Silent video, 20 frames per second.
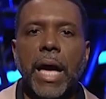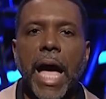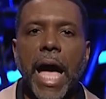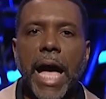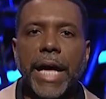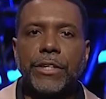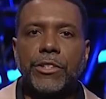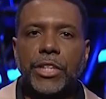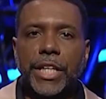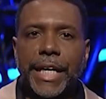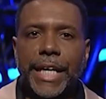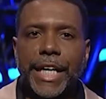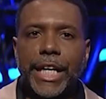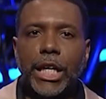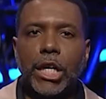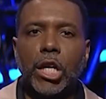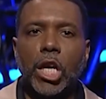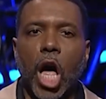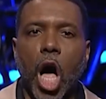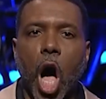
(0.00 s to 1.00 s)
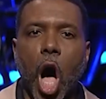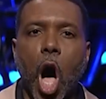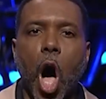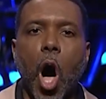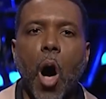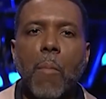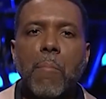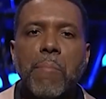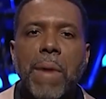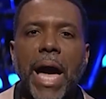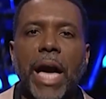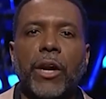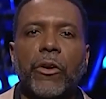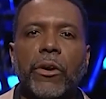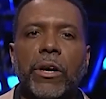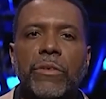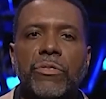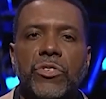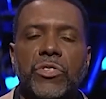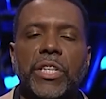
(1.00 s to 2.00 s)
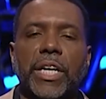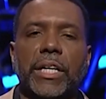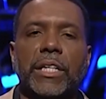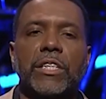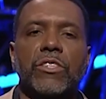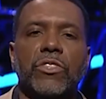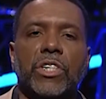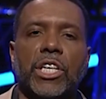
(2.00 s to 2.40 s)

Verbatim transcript: and to heal all manner of sickness